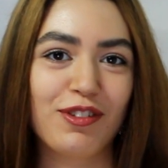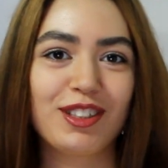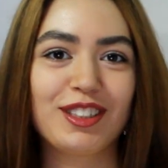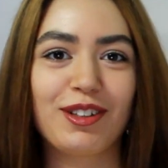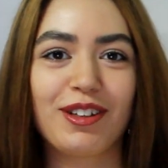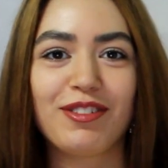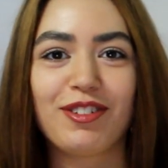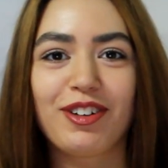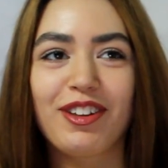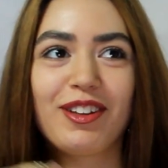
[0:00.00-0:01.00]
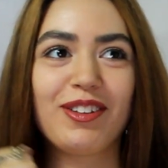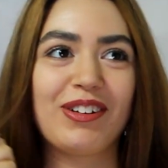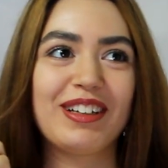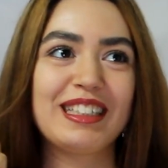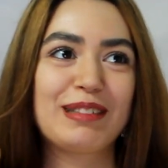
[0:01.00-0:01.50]
first, sorry for the
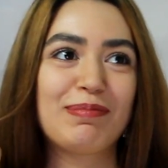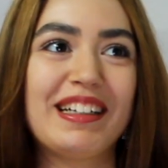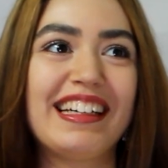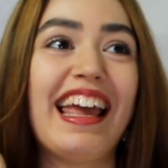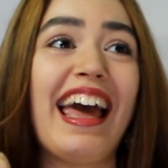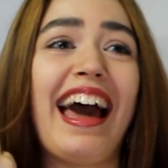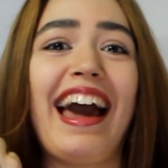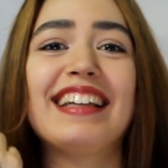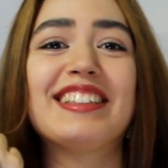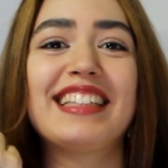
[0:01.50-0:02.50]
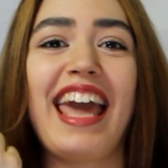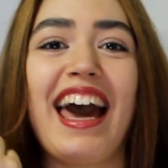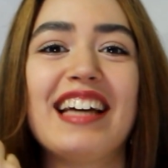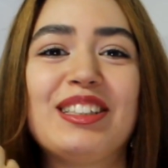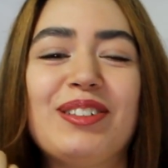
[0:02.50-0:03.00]
noise, but I just
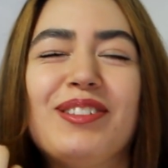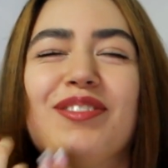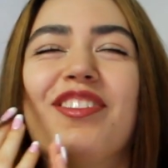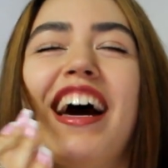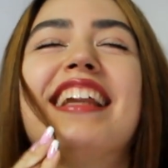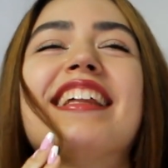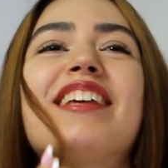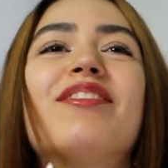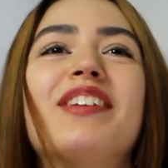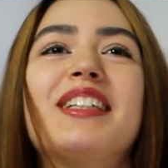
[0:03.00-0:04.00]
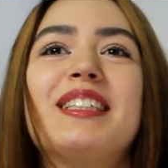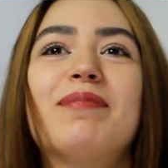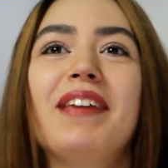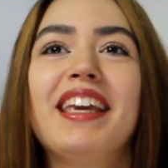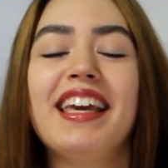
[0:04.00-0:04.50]
had to. It finally fits
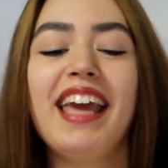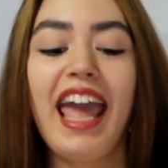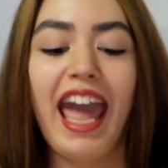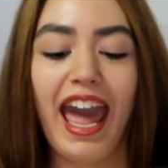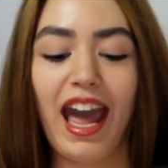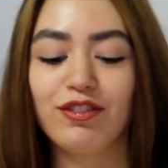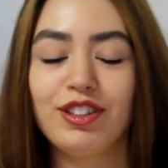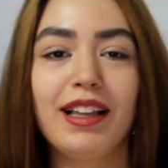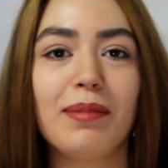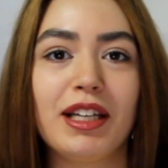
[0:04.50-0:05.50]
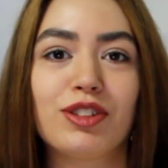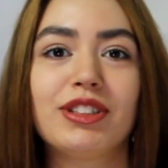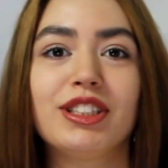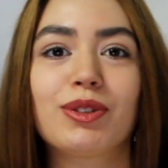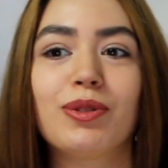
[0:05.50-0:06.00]
me after
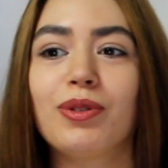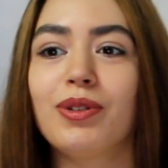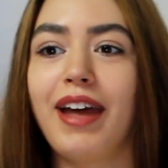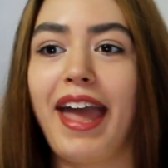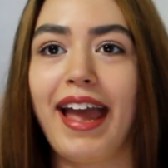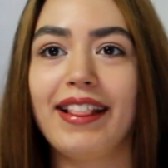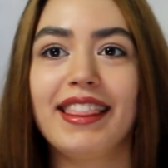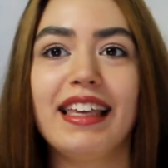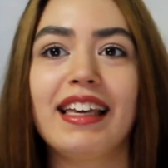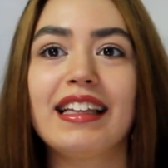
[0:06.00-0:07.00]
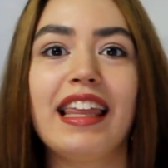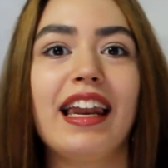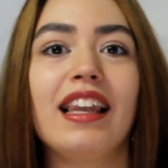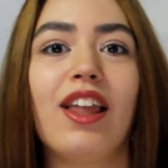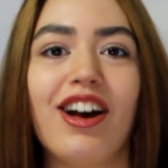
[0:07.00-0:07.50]
elementary school and thinking that
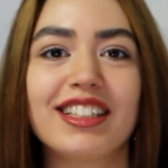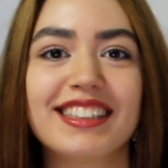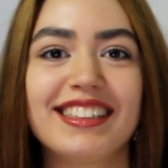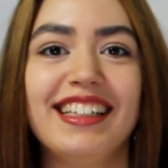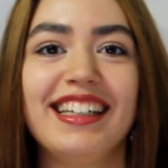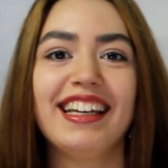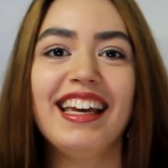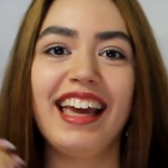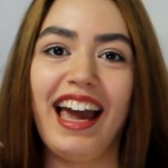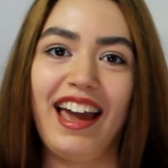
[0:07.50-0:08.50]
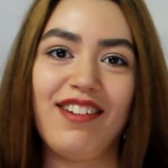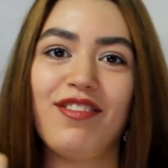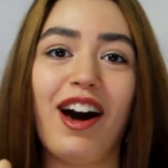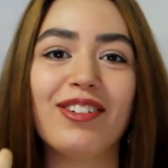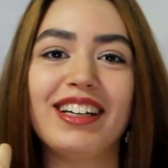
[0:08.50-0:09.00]
I lost it, I
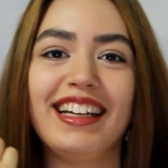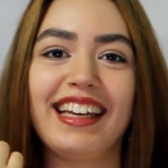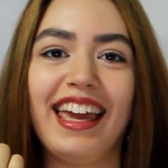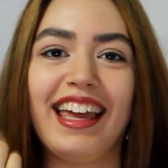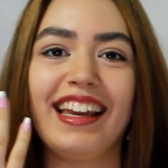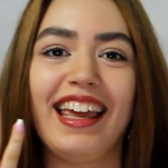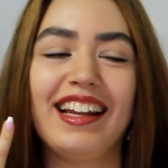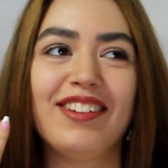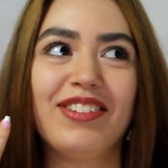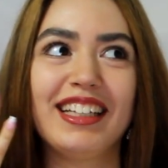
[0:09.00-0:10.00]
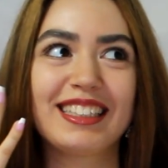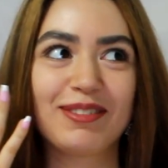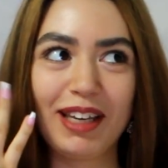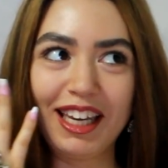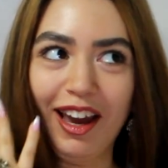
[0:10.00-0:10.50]
found it again and it fits
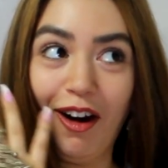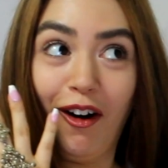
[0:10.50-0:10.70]
me.